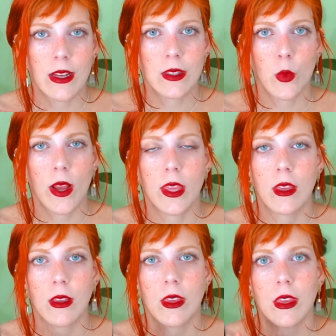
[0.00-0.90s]
That's why
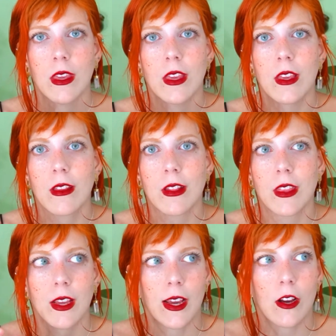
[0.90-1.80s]
he
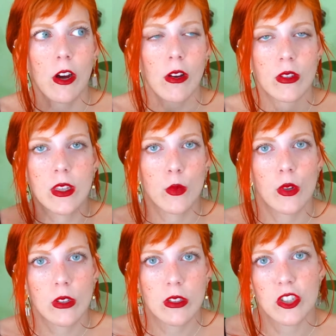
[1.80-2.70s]
didn't get caught, because he
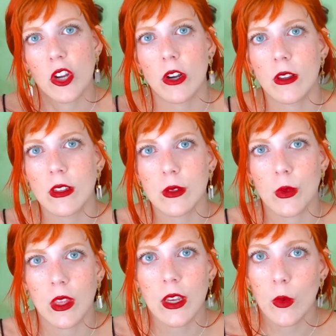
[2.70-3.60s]
wouldn't share this
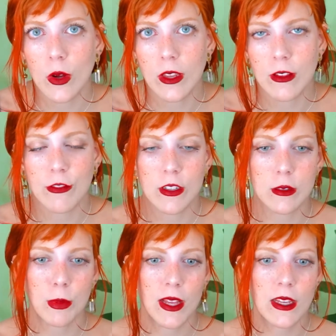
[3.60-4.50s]
with anyone in the
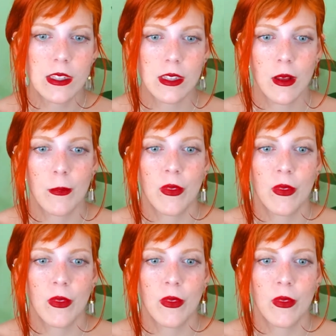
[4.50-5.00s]
first place.